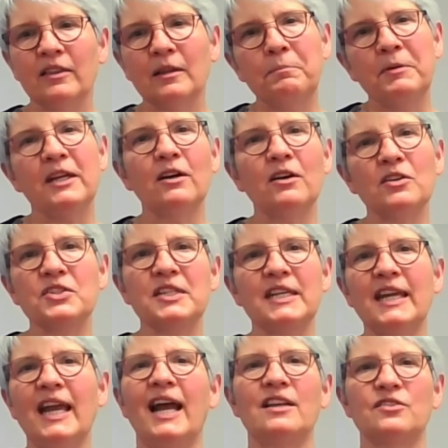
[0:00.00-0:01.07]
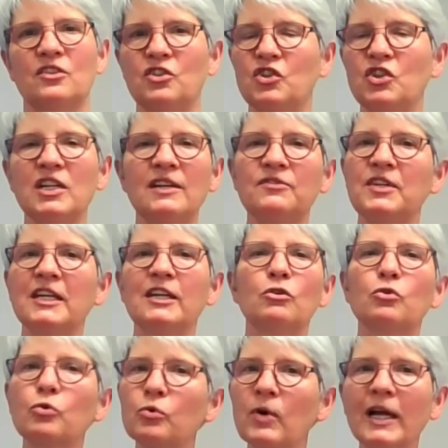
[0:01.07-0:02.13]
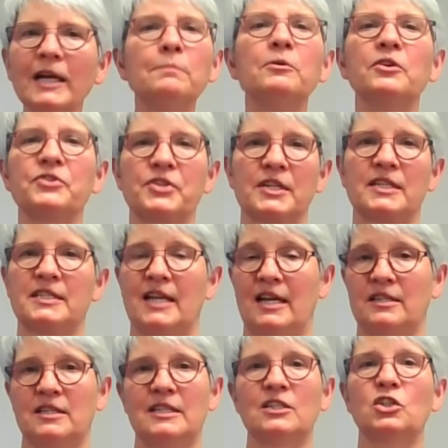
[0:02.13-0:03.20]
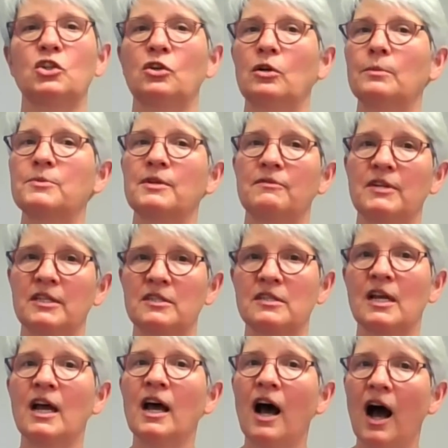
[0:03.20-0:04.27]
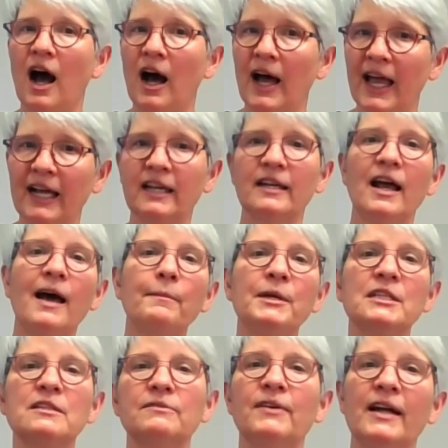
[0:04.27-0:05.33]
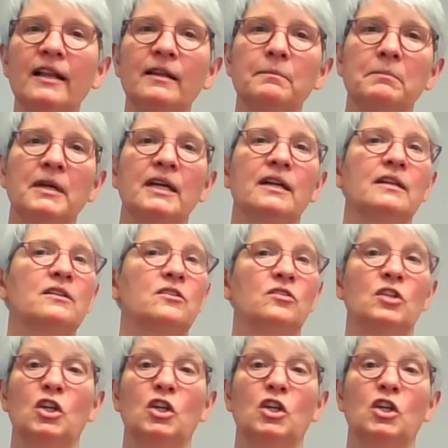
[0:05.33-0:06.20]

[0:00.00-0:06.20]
the PRC has achieved incredible success in terms of its uh, economic development,